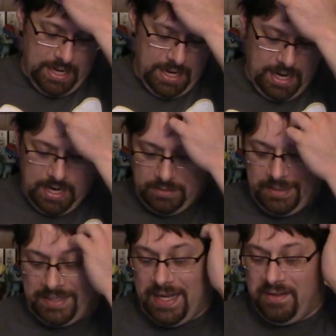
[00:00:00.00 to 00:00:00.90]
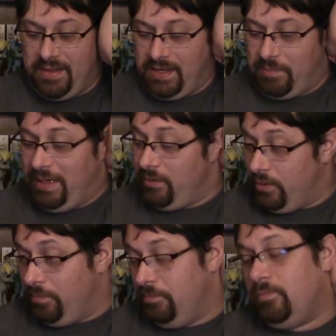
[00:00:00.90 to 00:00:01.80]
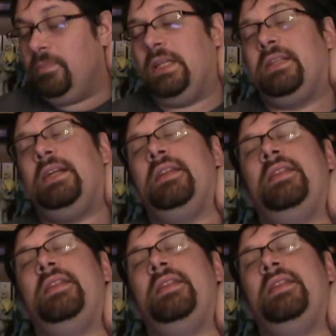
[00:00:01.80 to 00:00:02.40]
Uh, not that I think my little, not that I